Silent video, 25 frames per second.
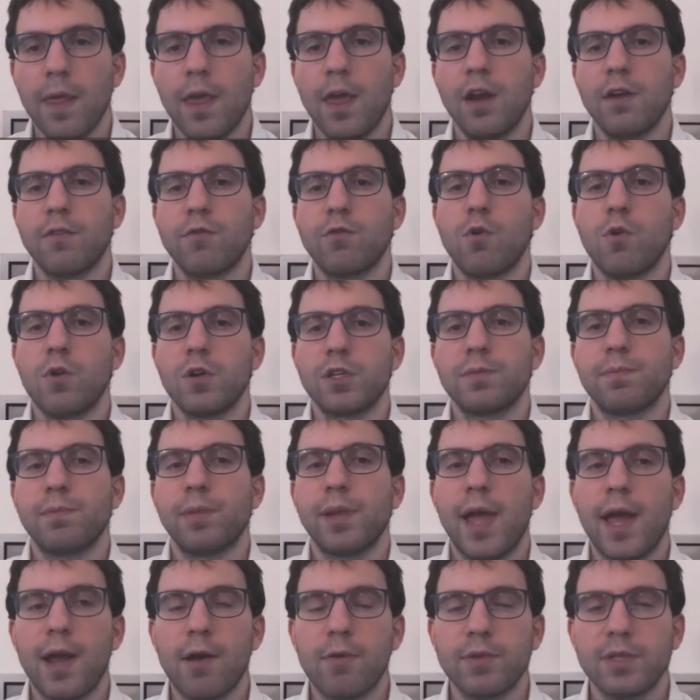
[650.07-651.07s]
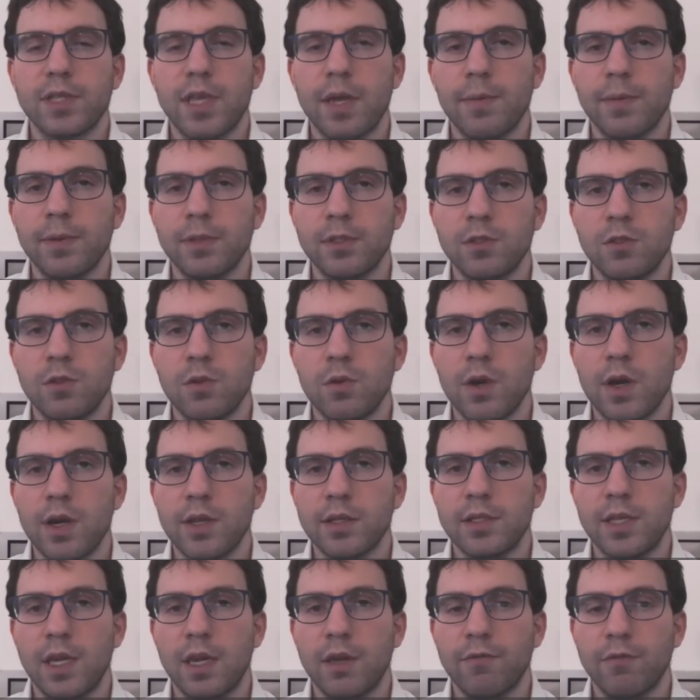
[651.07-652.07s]
and of course black was able to uh,
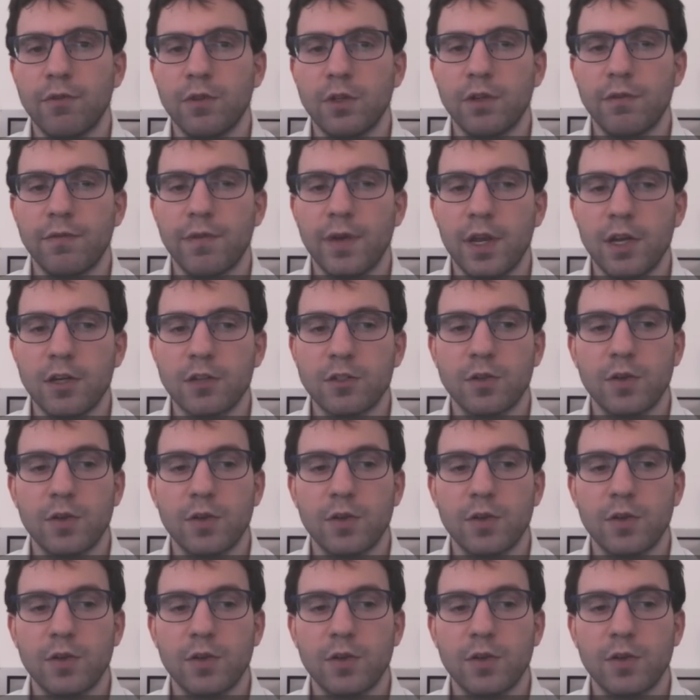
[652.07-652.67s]
take full advantage.